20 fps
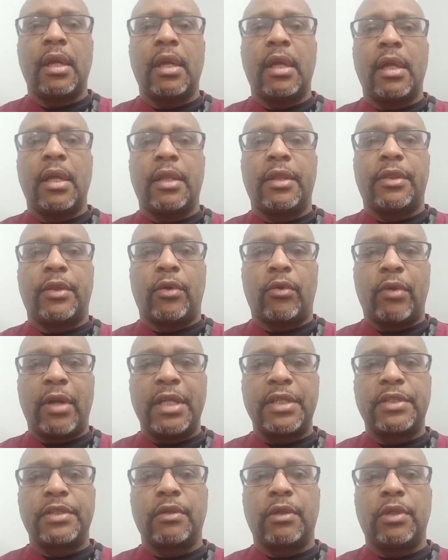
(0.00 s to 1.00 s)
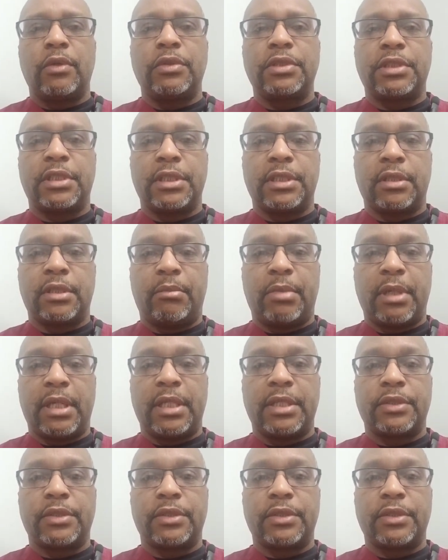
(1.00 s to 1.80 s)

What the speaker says: The right solution depends